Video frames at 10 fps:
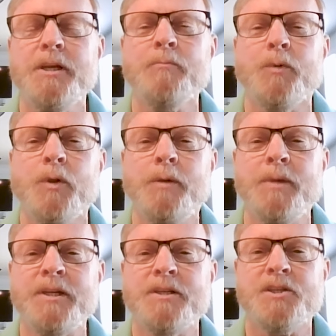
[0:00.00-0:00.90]

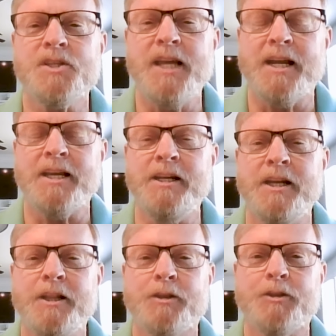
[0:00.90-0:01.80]
employment second
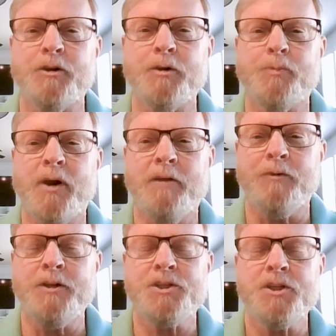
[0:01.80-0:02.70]
and third
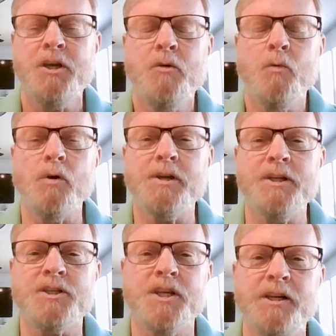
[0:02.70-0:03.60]
preference will
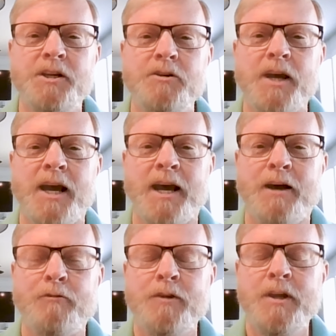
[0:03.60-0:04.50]
continue to
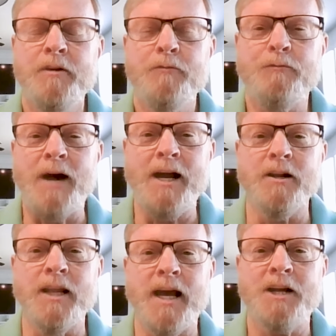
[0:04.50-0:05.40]
have
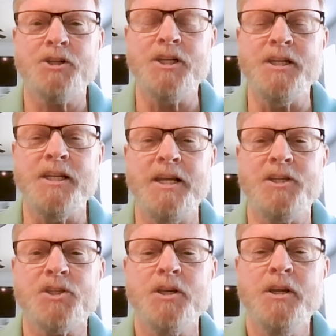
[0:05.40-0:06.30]
final action
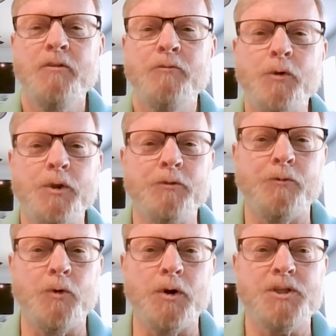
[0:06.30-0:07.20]
dates for the
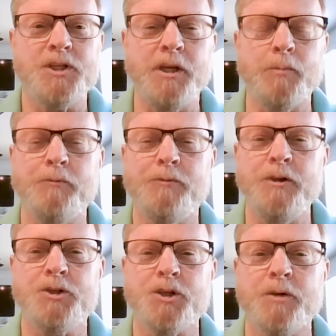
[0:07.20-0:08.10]
foreseeable
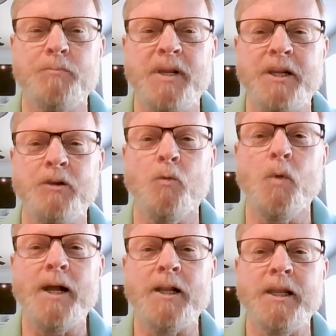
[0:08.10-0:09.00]
future, meaning
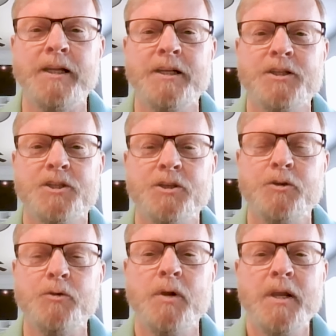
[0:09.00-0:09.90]
well
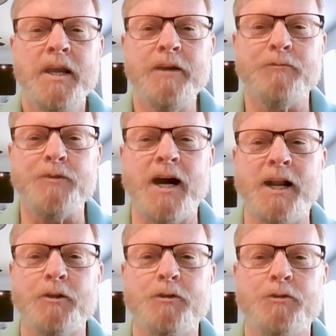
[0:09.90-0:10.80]
into, if
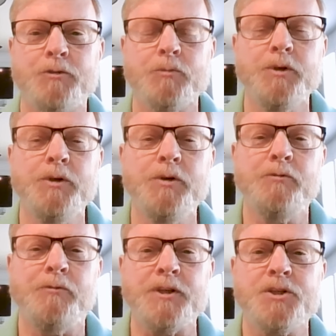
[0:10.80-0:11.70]
not through,
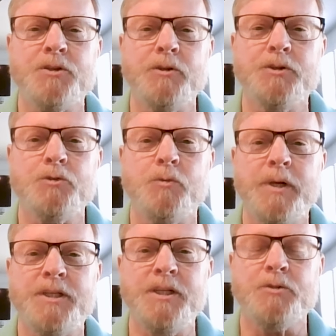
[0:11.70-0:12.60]
fiscal
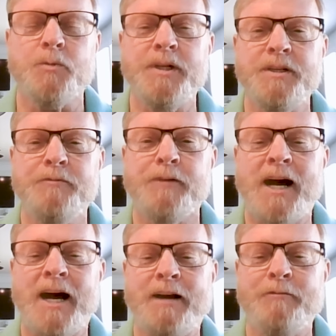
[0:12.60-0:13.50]
twenty
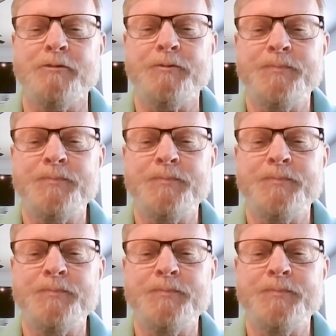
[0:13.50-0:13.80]
twenty-five.